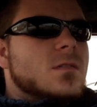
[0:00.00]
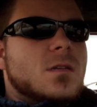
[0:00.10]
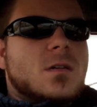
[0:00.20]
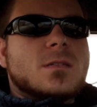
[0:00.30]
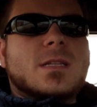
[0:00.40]

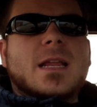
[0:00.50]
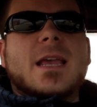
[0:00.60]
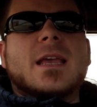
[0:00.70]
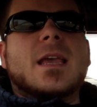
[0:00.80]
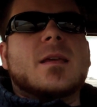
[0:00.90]
No, it's an
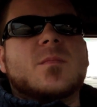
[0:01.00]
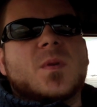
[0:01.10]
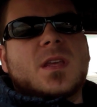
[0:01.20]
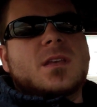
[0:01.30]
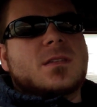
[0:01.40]

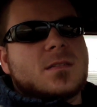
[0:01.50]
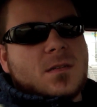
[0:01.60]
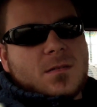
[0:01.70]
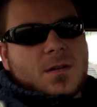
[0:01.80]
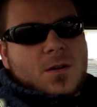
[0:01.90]
A&P,
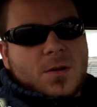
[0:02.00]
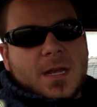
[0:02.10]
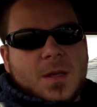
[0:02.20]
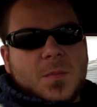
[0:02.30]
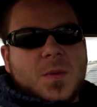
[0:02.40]
so we're going
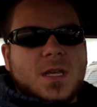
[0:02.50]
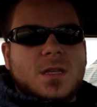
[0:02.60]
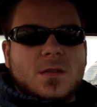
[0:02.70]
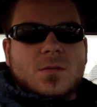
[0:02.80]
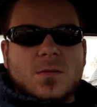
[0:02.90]
to
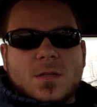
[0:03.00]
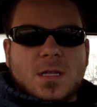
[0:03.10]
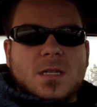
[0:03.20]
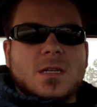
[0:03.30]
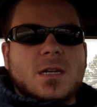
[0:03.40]
A&P, do
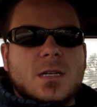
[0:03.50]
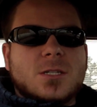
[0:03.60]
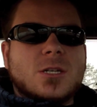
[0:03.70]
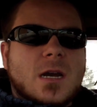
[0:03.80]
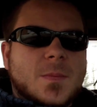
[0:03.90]
the uh,
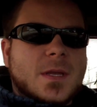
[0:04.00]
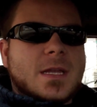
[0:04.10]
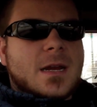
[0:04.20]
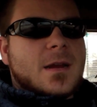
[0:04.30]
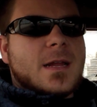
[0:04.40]
shopping
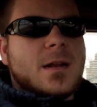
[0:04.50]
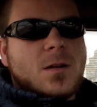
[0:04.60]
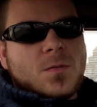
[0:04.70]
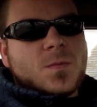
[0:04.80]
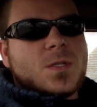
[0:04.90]
there and head home.